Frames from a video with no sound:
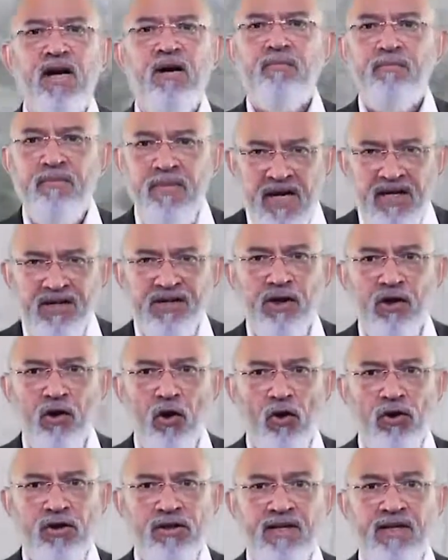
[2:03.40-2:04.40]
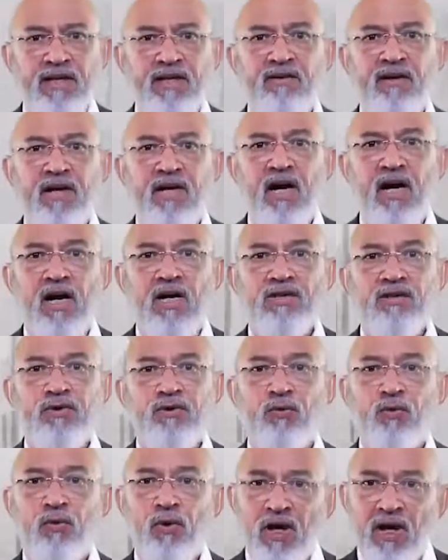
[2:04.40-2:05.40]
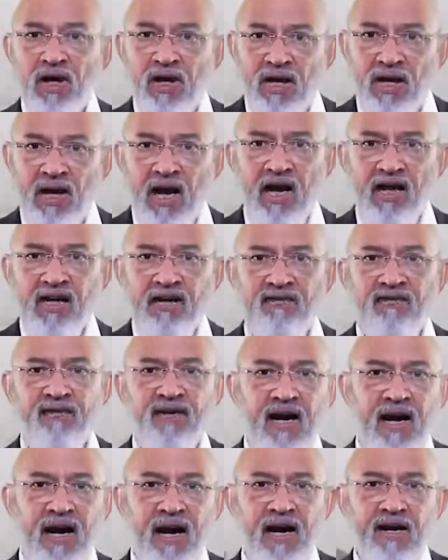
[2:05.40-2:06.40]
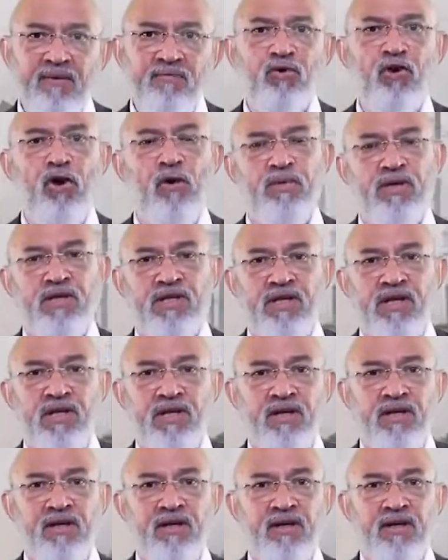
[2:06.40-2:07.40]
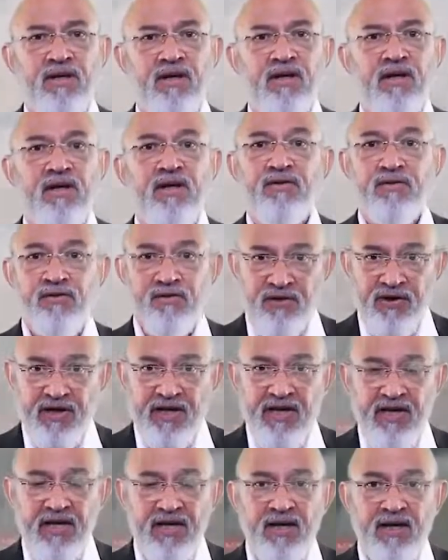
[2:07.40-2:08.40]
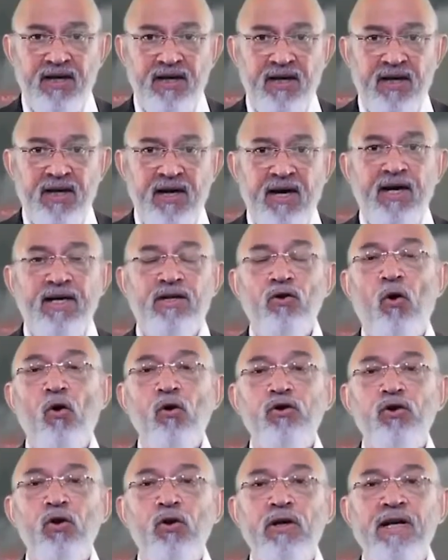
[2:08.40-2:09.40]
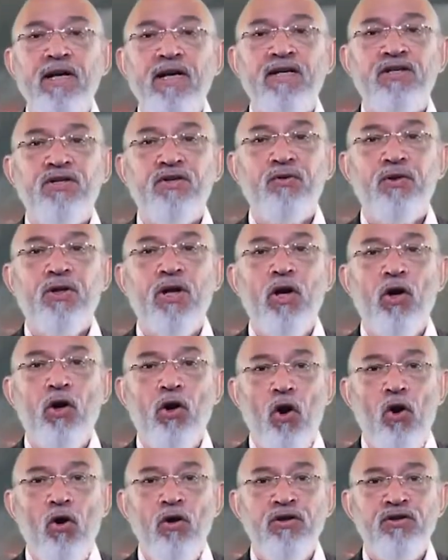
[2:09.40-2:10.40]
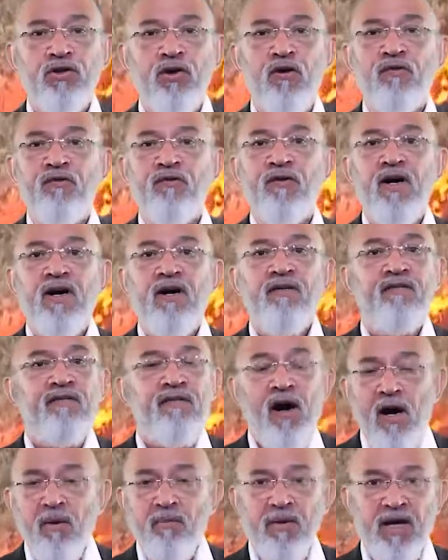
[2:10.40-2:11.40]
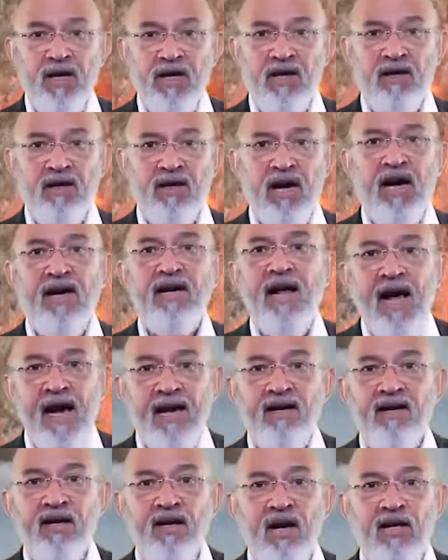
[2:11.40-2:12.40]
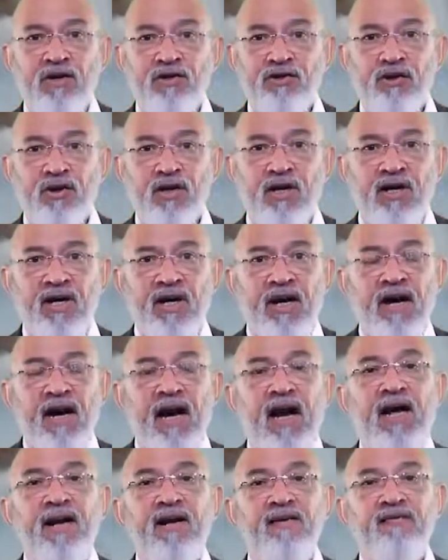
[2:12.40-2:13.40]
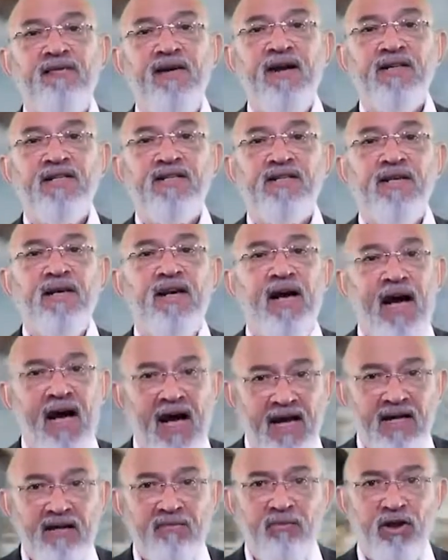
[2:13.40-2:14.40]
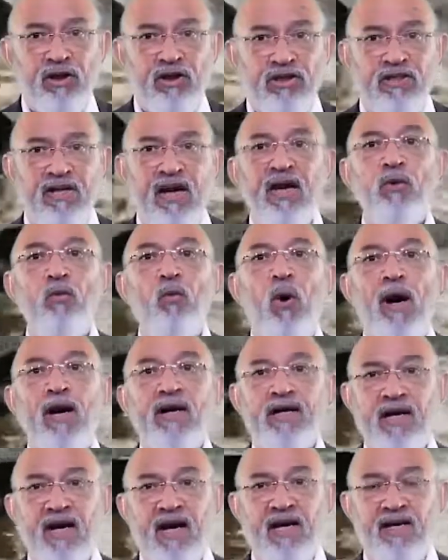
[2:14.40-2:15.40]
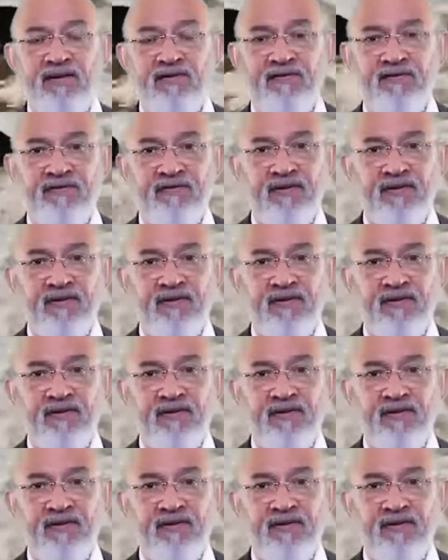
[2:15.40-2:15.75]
a major loss in regards to life and property. 3. It also leads to the loss of farming and agriculture and affects animals and wildlife.